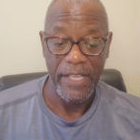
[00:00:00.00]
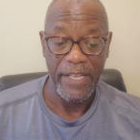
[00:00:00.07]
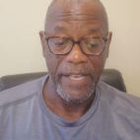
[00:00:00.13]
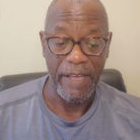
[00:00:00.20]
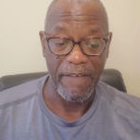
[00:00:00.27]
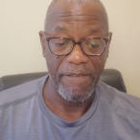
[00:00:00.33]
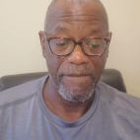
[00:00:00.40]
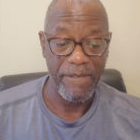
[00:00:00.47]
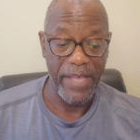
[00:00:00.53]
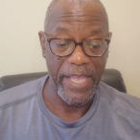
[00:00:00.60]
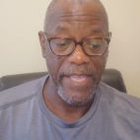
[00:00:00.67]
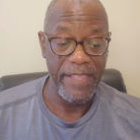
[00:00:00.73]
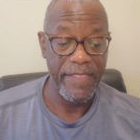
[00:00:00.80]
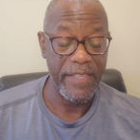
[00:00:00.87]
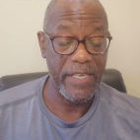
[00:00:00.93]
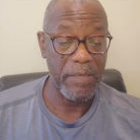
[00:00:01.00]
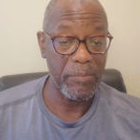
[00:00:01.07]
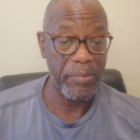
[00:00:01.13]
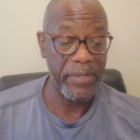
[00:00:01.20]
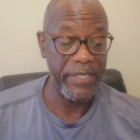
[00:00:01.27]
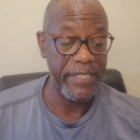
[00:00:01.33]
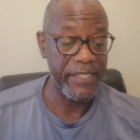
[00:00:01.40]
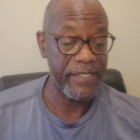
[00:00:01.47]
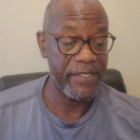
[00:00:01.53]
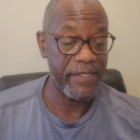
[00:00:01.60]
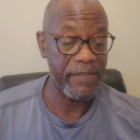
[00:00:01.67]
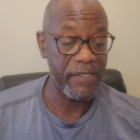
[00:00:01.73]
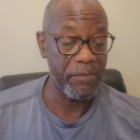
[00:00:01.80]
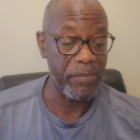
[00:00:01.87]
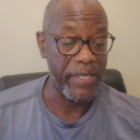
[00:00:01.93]
Now, faith complete
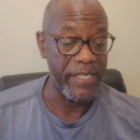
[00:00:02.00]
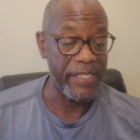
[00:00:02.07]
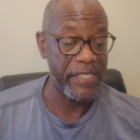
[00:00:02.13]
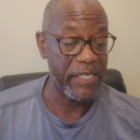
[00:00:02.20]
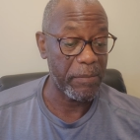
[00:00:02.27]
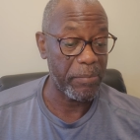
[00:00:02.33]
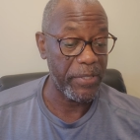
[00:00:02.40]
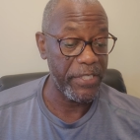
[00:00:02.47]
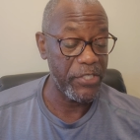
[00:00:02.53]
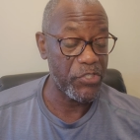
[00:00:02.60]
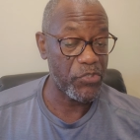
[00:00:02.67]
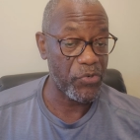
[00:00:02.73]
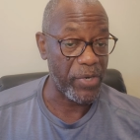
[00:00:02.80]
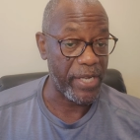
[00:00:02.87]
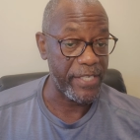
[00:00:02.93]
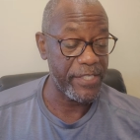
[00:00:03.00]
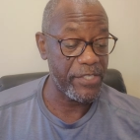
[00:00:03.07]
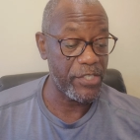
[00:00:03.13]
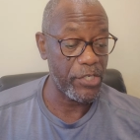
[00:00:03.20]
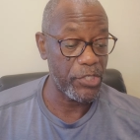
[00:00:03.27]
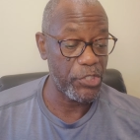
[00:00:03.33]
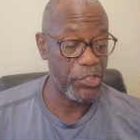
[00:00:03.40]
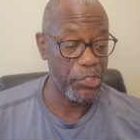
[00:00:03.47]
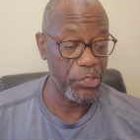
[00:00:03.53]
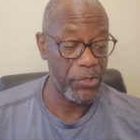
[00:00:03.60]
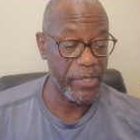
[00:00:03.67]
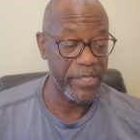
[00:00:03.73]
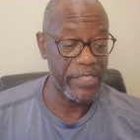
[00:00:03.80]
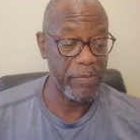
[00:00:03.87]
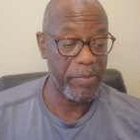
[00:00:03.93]
means complete trust,
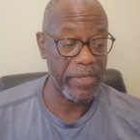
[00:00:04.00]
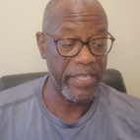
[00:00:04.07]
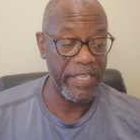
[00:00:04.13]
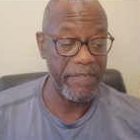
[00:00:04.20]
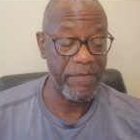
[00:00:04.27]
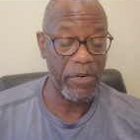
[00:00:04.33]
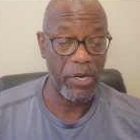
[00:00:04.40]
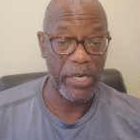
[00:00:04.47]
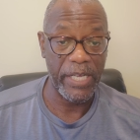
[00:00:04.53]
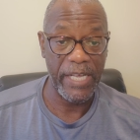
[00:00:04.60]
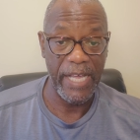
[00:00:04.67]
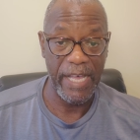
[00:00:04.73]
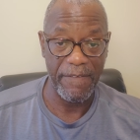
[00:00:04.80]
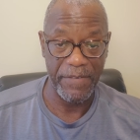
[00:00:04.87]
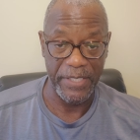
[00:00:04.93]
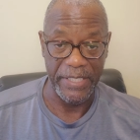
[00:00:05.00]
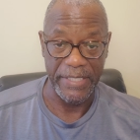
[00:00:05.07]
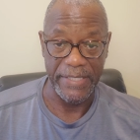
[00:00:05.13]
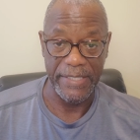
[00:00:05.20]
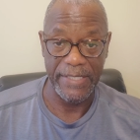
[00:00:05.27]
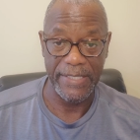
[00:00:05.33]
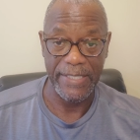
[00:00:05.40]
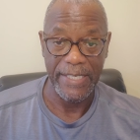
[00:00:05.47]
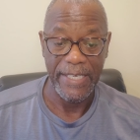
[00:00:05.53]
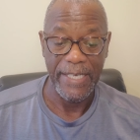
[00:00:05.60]
assurance, belief, or confidence.